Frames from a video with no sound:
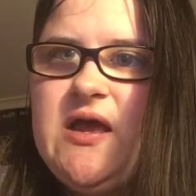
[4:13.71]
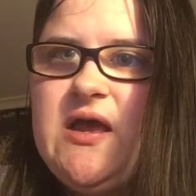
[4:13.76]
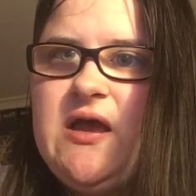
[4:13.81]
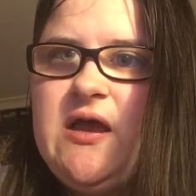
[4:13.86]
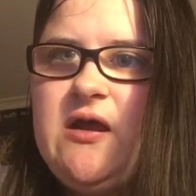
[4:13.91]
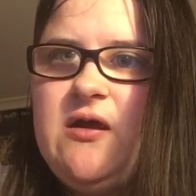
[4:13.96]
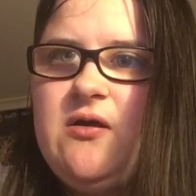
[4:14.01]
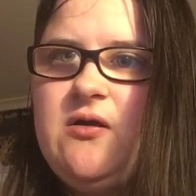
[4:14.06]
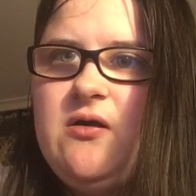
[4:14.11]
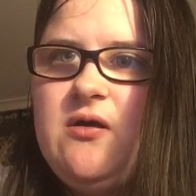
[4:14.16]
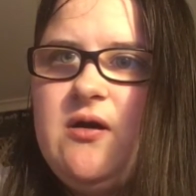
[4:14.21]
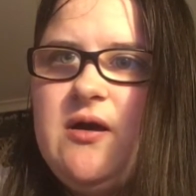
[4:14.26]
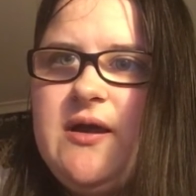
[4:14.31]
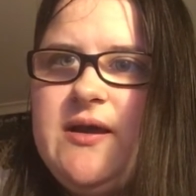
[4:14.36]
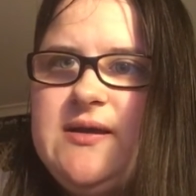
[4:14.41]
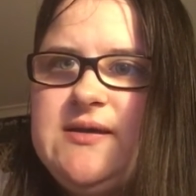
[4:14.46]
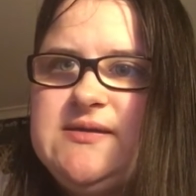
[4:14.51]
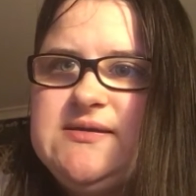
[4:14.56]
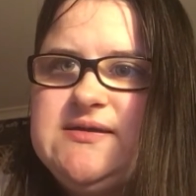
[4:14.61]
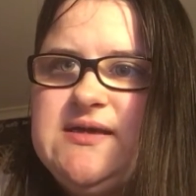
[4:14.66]
8,
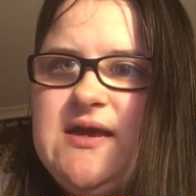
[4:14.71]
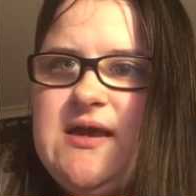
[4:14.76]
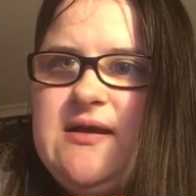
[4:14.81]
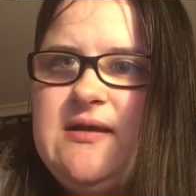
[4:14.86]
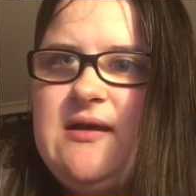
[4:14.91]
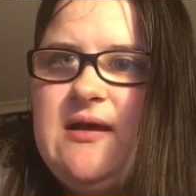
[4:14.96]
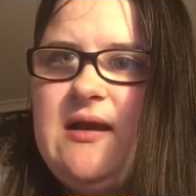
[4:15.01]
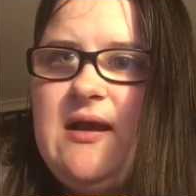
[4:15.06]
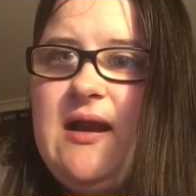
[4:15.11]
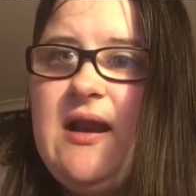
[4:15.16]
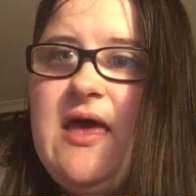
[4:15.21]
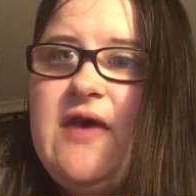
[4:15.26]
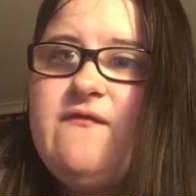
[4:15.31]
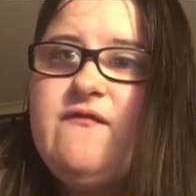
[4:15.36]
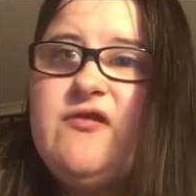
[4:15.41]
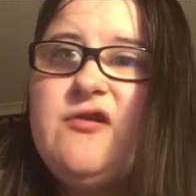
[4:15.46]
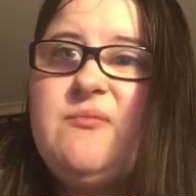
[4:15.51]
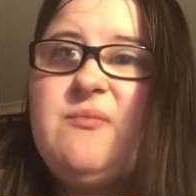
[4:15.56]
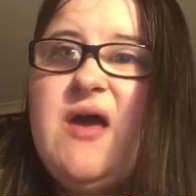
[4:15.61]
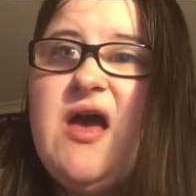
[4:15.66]
9, 10,
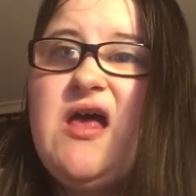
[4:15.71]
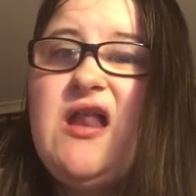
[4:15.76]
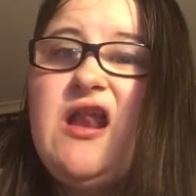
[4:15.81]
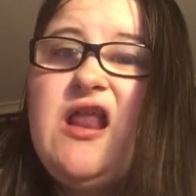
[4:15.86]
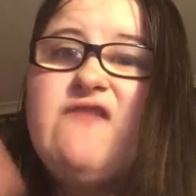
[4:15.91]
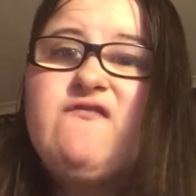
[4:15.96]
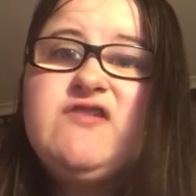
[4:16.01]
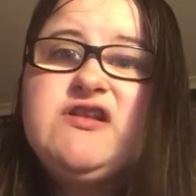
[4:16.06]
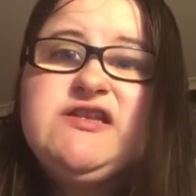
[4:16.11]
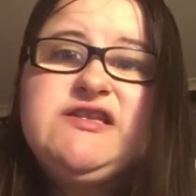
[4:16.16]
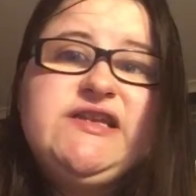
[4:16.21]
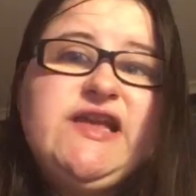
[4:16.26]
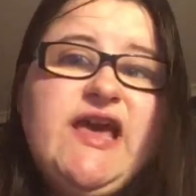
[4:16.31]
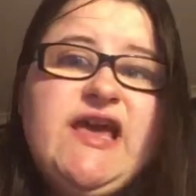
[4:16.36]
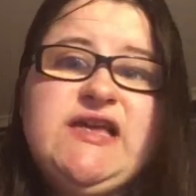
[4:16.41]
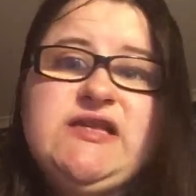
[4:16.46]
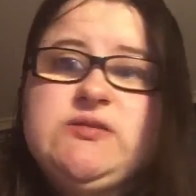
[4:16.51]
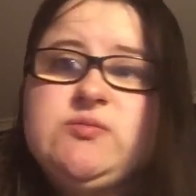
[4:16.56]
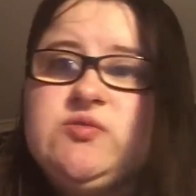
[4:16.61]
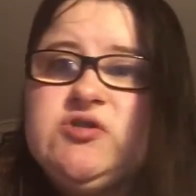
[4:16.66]
11, about 11 days,